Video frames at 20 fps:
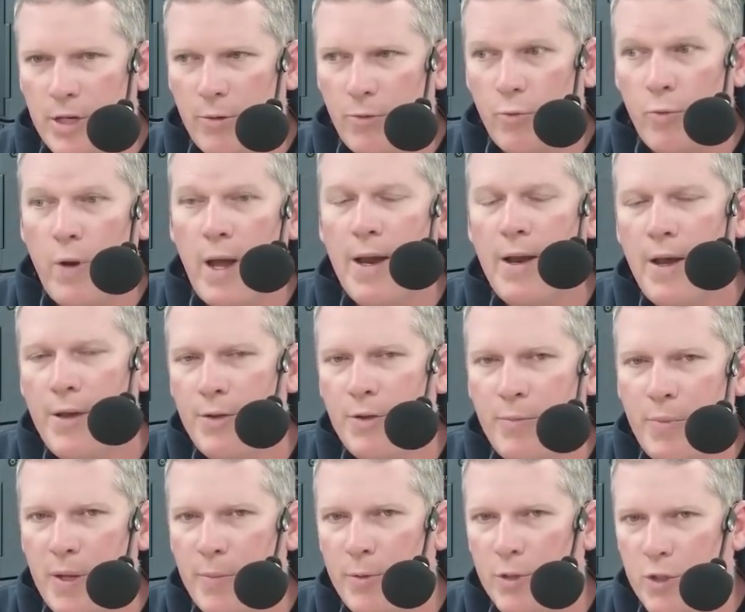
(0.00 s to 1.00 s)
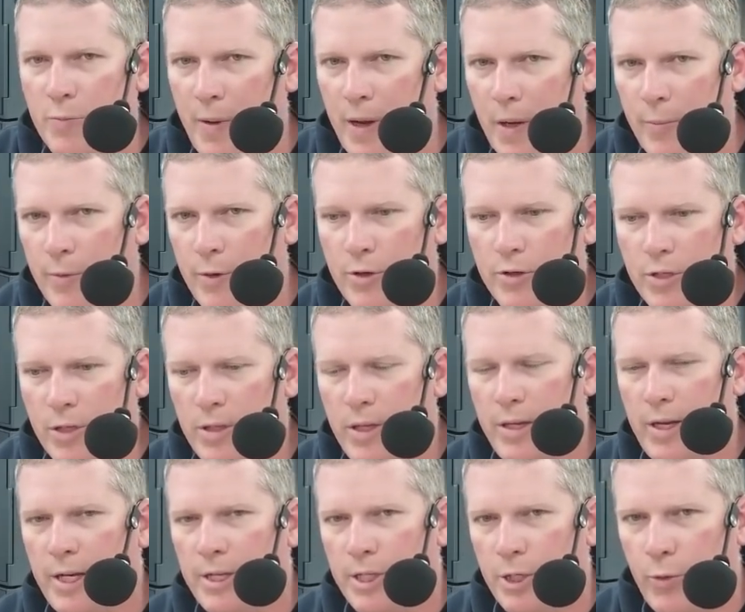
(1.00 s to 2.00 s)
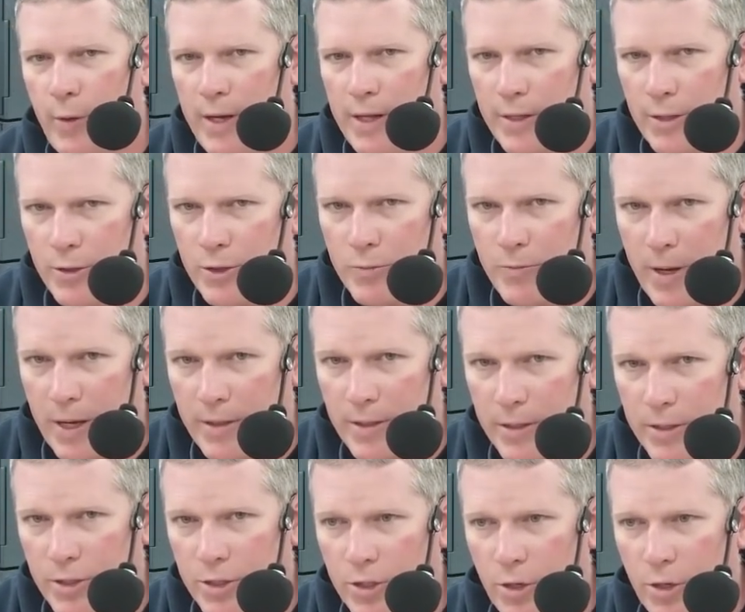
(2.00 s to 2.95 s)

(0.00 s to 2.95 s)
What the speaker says: I read other people's papers, and then I tweaked those methods.